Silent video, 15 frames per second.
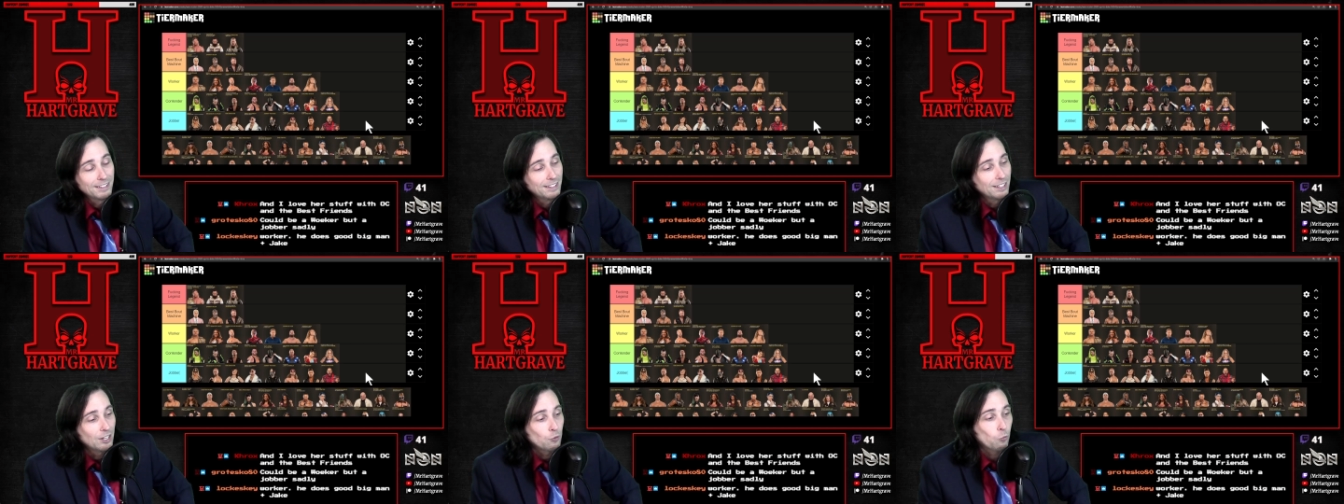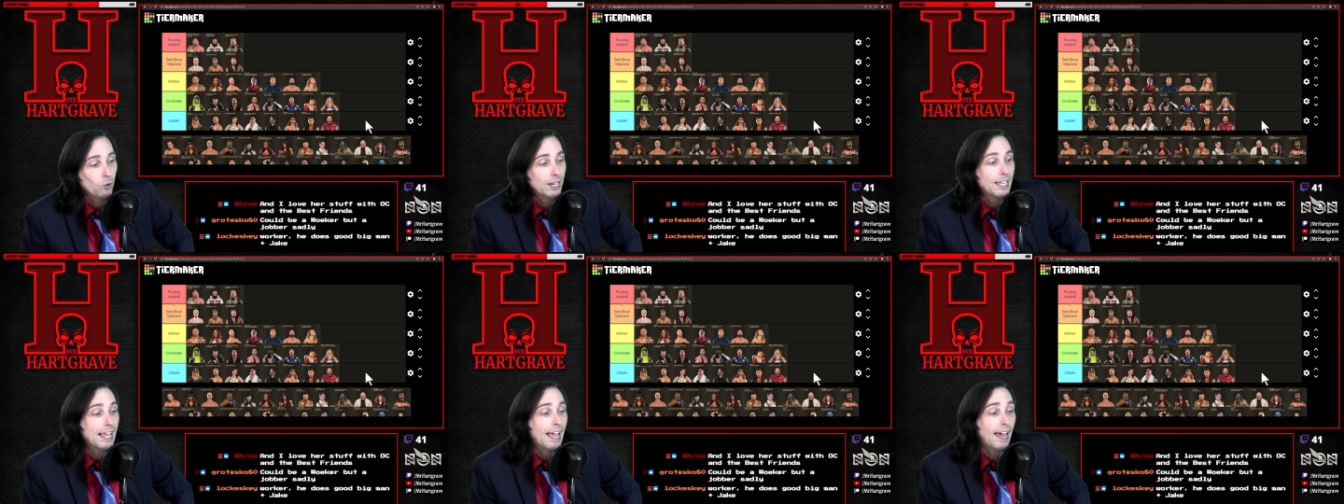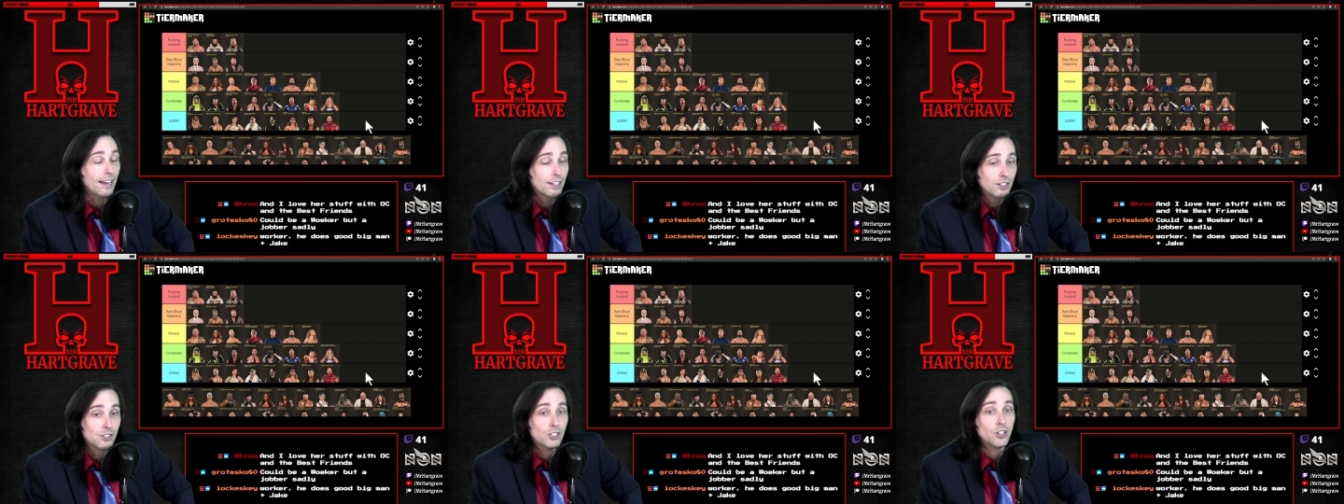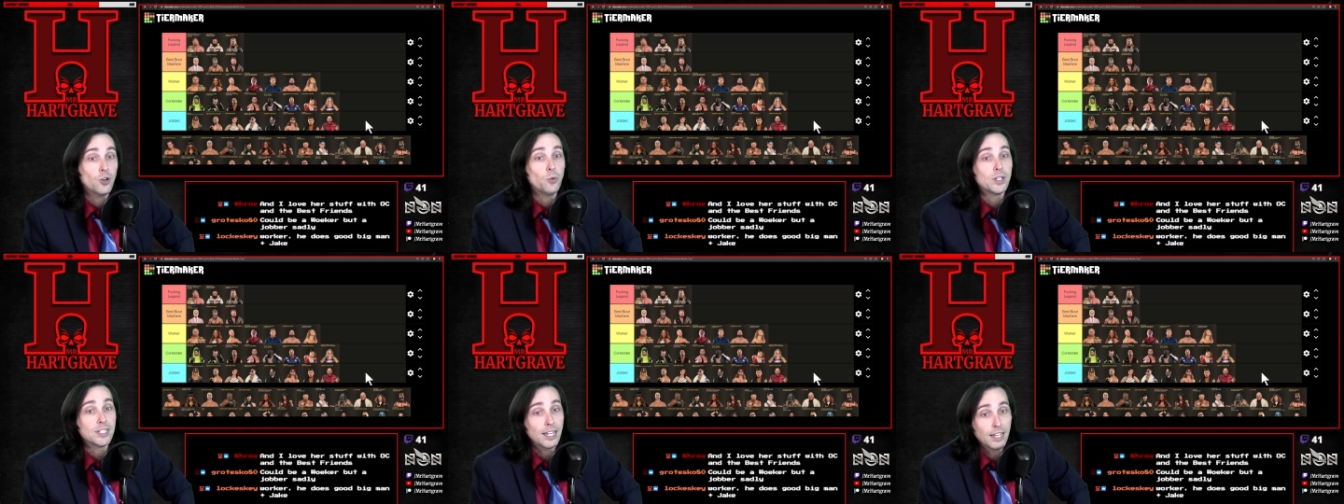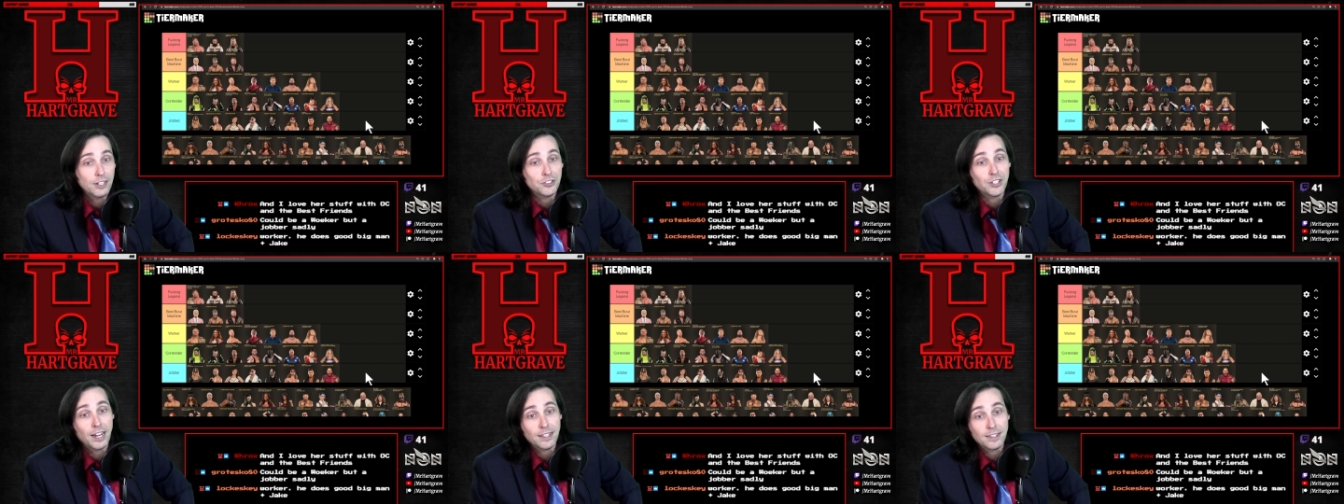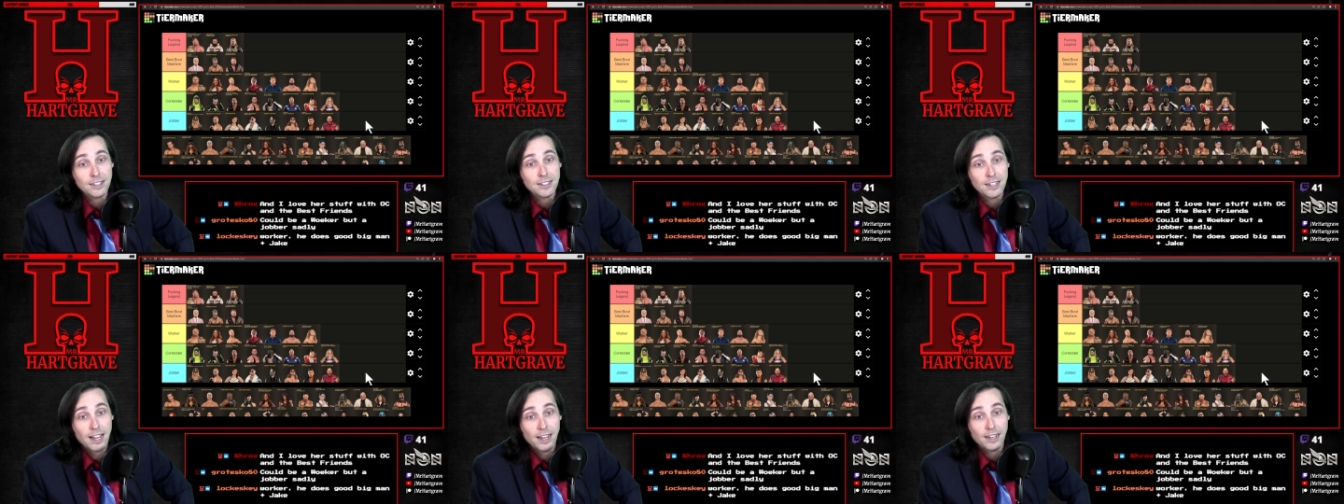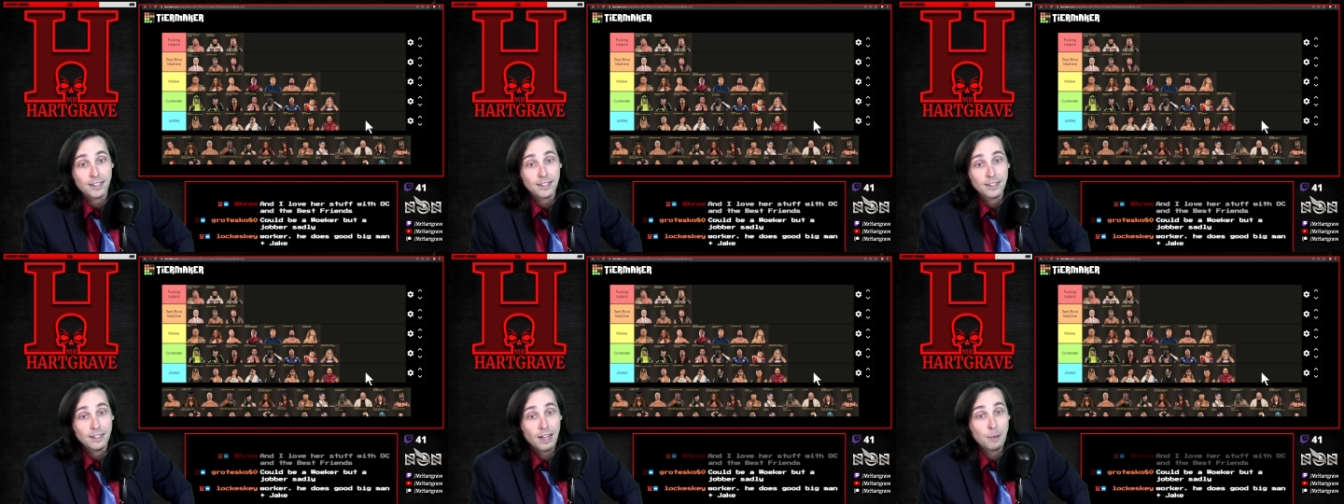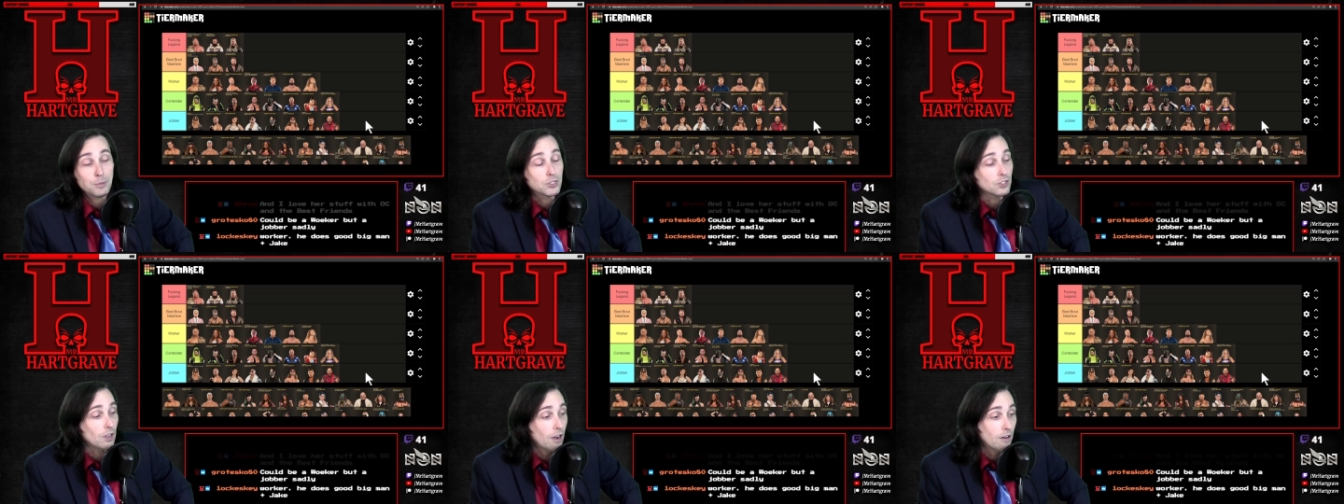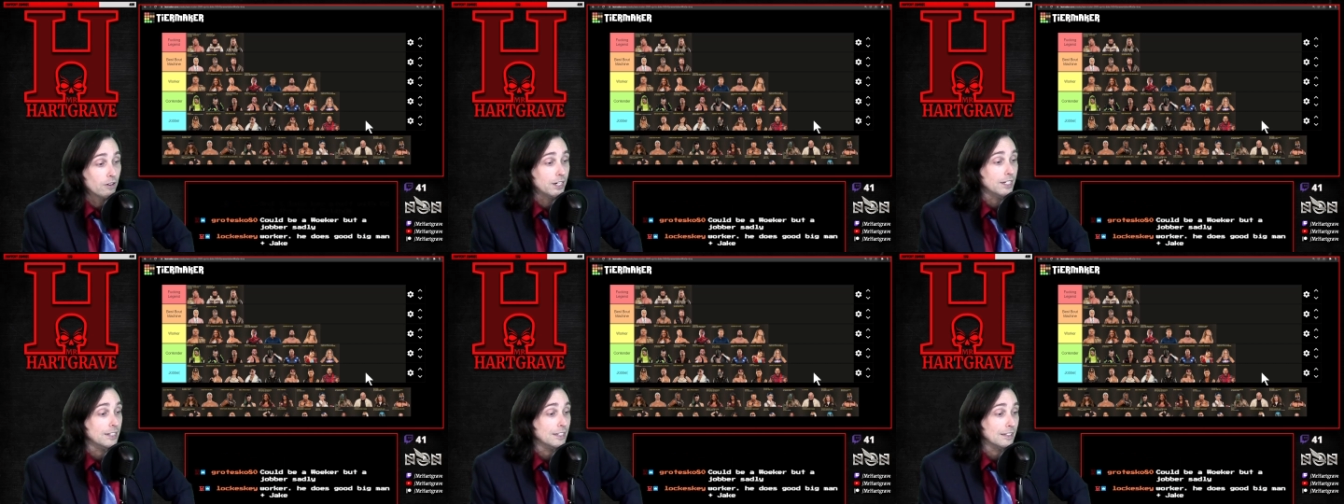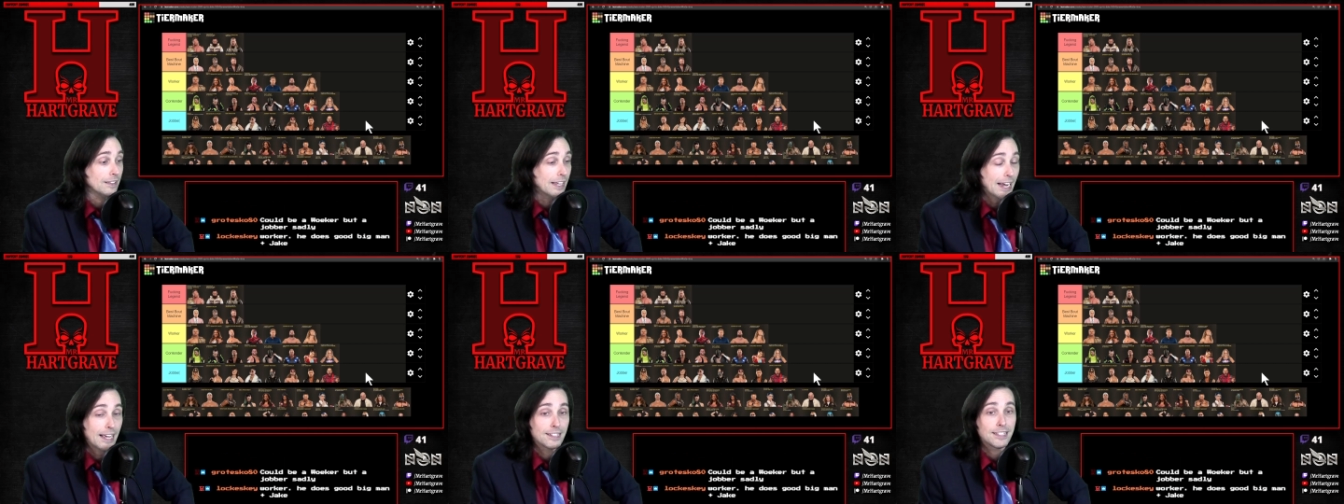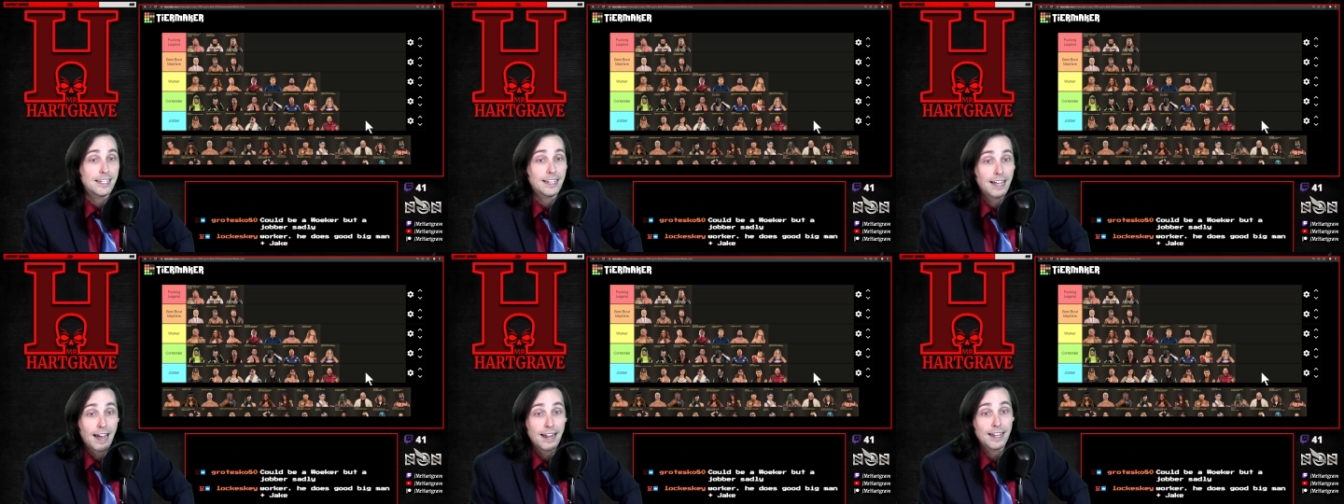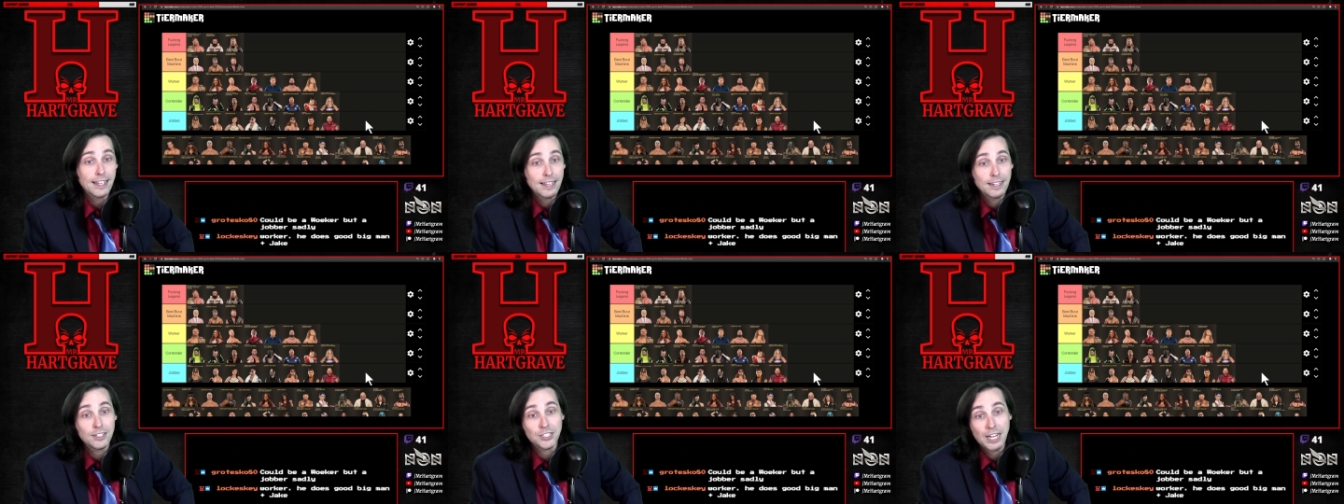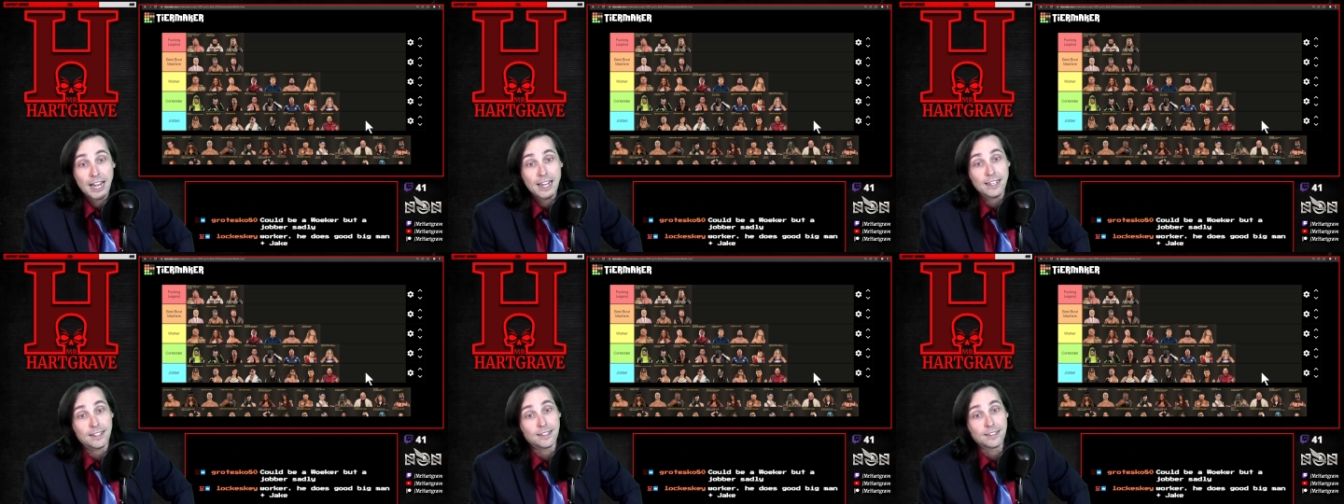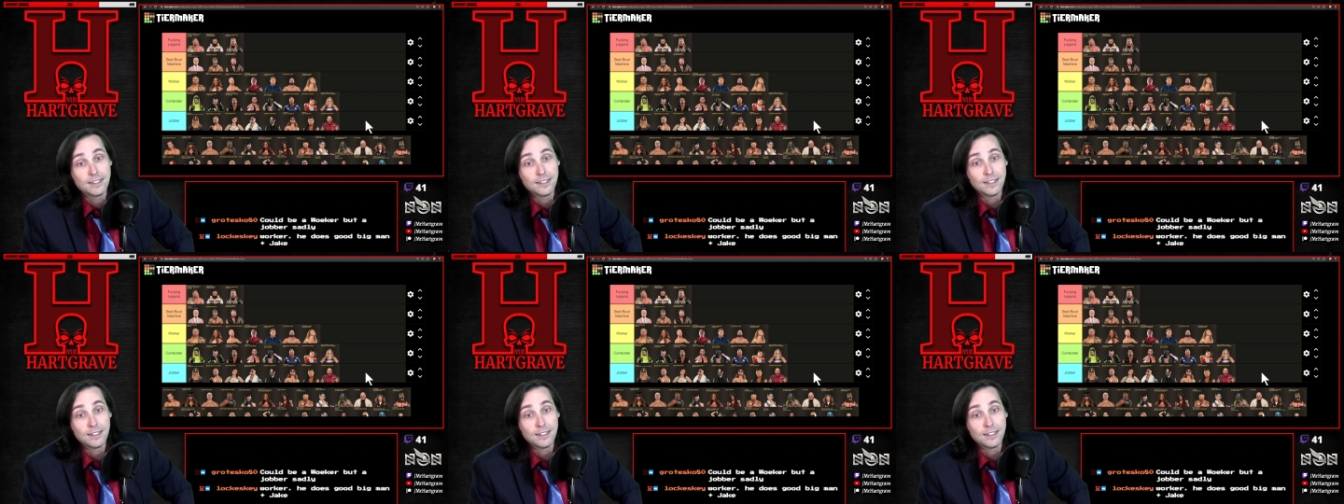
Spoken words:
What he had to do was hit Jake the Snake. I'm sorry, Lance, you got to hit Jake.